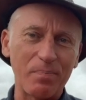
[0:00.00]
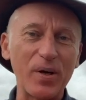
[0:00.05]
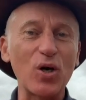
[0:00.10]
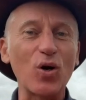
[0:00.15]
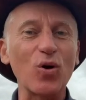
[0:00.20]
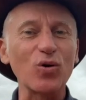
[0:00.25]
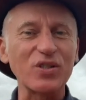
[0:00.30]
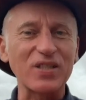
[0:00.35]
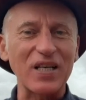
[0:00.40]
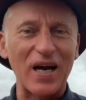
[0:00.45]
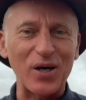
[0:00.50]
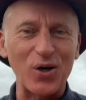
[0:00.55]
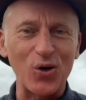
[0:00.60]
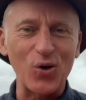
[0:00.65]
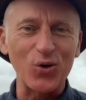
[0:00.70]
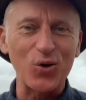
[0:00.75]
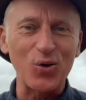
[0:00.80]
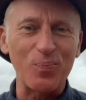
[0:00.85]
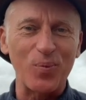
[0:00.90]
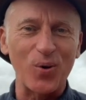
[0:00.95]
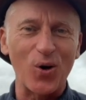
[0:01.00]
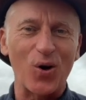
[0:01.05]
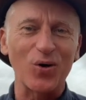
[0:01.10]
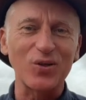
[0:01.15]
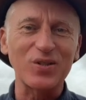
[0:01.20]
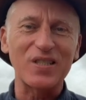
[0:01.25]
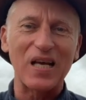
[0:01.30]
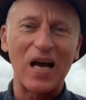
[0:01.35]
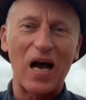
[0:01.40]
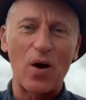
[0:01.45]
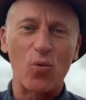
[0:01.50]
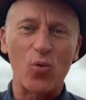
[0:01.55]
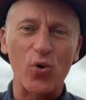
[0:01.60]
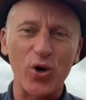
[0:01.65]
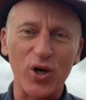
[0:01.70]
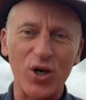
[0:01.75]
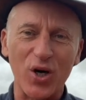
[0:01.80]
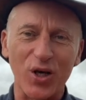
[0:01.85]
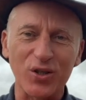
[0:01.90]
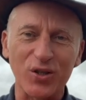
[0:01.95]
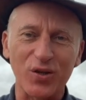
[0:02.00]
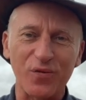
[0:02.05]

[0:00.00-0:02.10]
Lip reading: Because I know the plants, I work on the